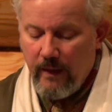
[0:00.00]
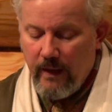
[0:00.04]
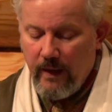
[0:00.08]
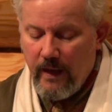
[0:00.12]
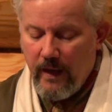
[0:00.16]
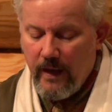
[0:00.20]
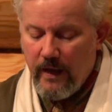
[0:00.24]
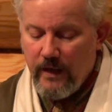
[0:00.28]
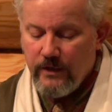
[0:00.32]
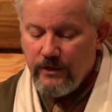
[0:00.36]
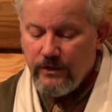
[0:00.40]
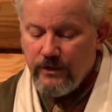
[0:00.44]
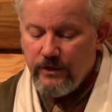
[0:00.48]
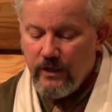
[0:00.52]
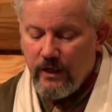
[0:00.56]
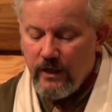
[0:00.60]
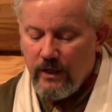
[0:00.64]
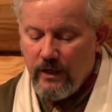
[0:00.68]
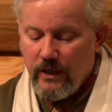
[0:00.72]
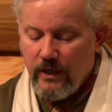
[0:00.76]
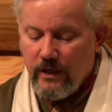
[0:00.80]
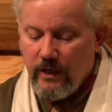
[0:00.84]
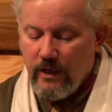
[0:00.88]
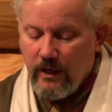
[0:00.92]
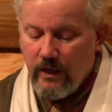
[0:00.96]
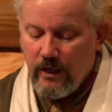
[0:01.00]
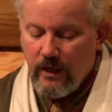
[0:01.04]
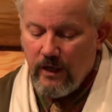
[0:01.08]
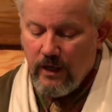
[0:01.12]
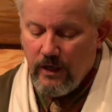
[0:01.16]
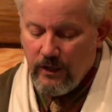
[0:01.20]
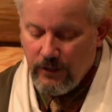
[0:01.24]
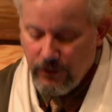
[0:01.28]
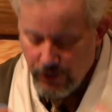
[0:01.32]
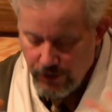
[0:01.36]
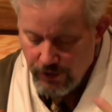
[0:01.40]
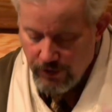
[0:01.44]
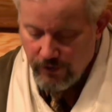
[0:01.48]
as
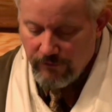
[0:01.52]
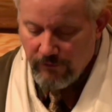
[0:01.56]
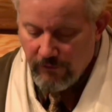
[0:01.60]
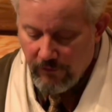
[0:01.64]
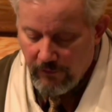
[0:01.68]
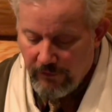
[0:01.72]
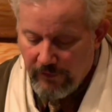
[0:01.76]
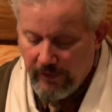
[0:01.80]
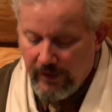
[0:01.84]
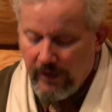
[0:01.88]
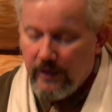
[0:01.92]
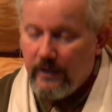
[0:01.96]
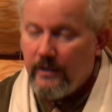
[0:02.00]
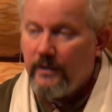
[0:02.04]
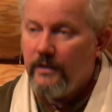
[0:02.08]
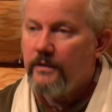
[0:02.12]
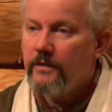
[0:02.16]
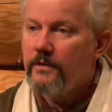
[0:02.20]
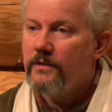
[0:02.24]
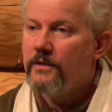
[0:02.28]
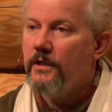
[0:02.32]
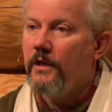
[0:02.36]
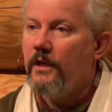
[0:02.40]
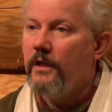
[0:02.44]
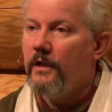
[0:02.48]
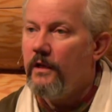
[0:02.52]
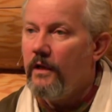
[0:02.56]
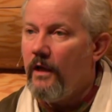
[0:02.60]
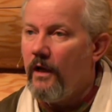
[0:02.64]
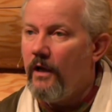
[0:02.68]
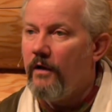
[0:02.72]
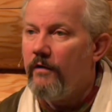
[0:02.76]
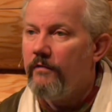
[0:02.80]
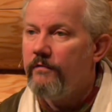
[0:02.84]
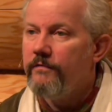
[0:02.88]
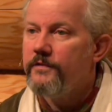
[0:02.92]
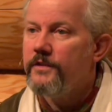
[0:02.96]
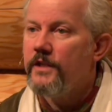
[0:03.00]
a cheerful thing, to
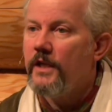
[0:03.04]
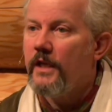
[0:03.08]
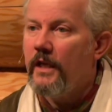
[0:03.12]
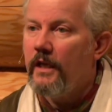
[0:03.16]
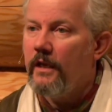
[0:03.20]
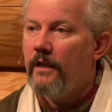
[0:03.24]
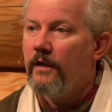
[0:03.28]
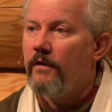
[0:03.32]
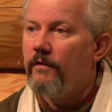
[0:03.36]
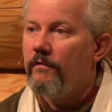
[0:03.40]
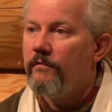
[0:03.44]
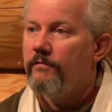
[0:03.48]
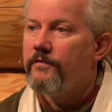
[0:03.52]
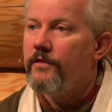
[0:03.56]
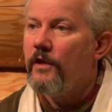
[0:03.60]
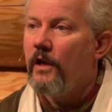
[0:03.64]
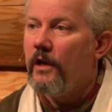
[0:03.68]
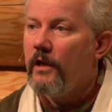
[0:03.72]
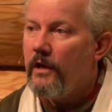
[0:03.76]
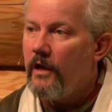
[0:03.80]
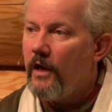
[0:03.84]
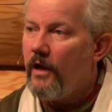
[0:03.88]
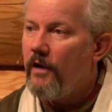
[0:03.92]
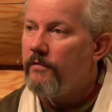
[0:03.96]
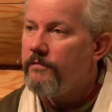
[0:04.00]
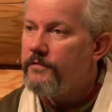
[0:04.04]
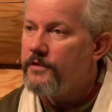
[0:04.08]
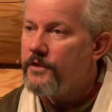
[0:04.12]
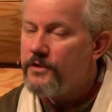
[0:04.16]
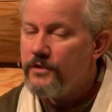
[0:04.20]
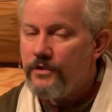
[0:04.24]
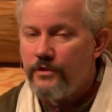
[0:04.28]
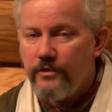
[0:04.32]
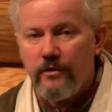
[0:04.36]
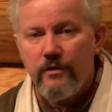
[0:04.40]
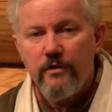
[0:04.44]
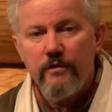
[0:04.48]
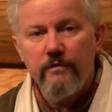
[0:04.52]
love to give, to love to
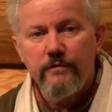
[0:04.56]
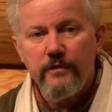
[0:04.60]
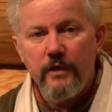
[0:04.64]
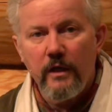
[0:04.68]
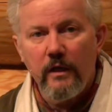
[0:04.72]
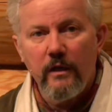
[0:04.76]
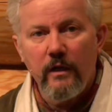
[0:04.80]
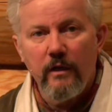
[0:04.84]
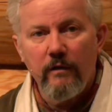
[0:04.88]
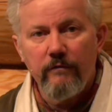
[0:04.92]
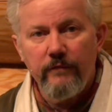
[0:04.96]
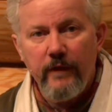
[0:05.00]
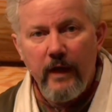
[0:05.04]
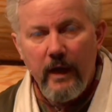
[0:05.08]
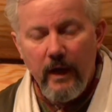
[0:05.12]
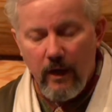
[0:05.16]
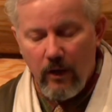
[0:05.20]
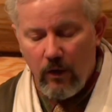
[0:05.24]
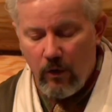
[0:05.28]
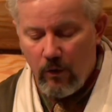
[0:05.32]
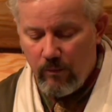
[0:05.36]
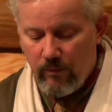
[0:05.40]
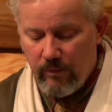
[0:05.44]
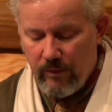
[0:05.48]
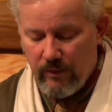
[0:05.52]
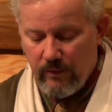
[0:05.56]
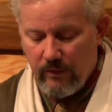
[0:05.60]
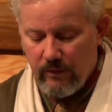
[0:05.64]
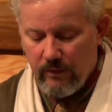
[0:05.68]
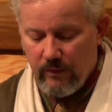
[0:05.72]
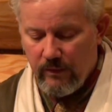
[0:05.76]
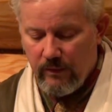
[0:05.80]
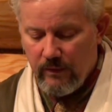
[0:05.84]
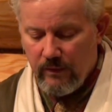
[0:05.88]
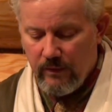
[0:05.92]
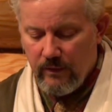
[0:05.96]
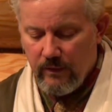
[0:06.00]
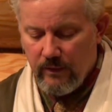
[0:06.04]
serve, to love to help,
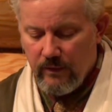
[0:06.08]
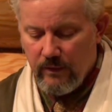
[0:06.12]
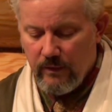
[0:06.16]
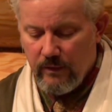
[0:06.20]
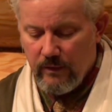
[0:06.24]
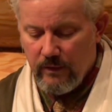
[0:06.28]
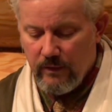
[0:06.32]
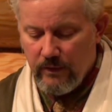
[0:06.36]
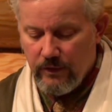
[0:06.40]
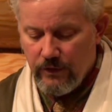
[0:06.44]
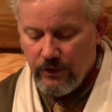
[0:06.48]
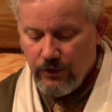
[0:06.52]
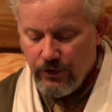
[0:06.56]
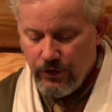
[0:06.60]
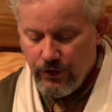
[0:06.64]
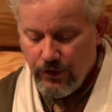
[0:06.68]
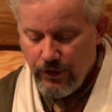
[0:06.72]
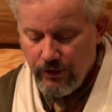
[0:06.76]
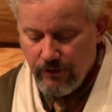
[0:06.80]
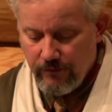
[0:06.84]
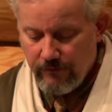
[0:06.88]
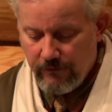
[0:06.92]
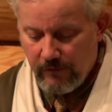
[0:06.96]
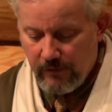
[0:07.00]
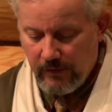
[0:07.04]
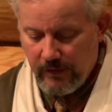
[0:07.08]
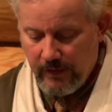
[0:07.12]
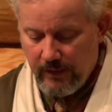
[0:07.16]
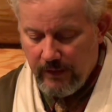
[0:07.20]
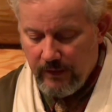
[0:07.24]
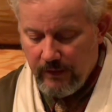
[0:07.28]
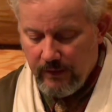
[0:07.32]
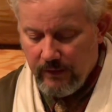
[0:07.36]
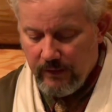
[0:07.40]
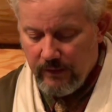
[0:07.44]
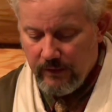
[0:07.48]
cheerfully.